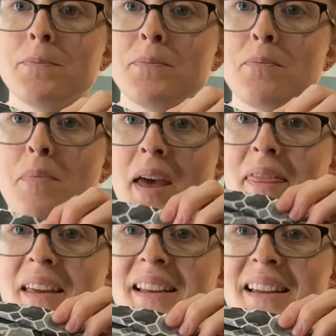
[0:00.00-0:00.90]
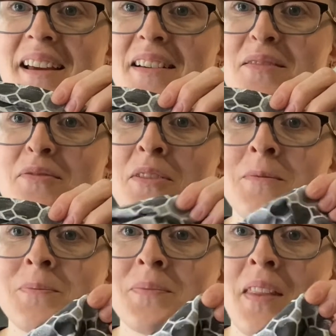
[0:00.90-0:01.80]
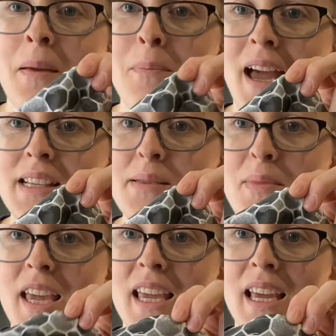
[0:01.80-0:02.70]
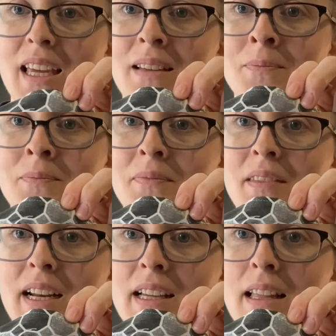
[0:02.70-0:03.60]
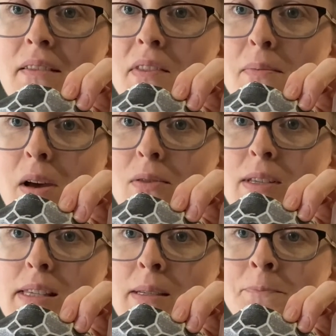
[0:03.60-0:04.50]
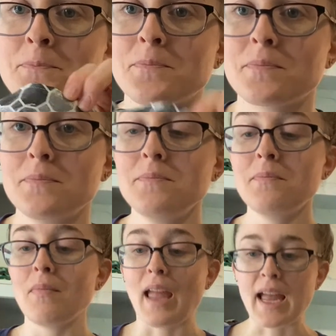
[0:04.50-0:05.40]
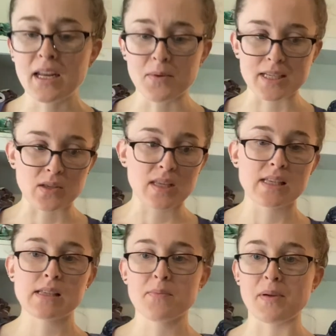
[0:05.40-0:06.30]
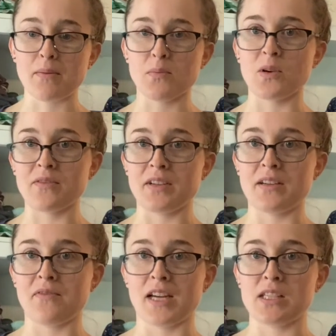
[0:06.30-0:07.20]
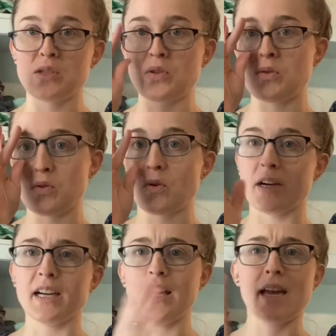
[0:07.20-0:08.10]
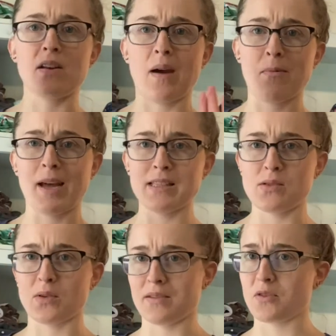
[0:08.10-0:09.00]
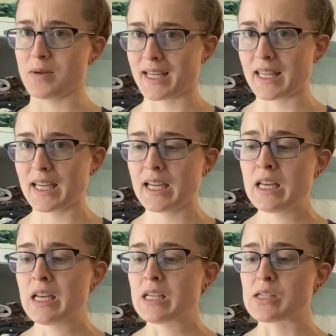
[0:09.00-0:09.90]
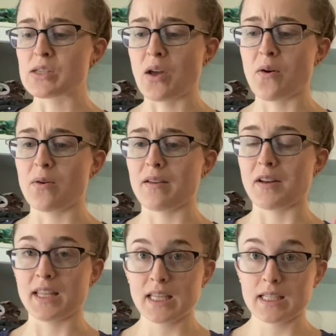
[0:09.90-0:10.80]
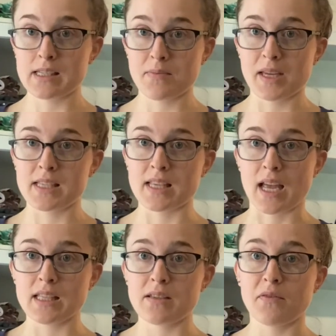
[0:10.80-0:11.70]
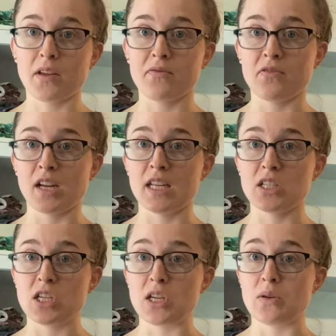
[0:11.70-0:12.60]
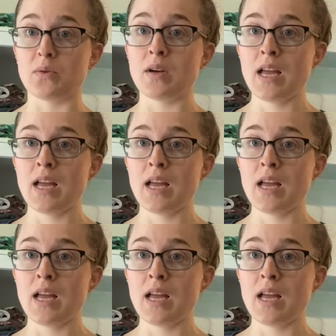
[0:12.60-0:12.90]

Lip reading: method of mask making that I love the most. Anyway, so this is a bit more of an advanced tutorial. I know I went sort of quickly, so if anything doesn't make sense, feel free to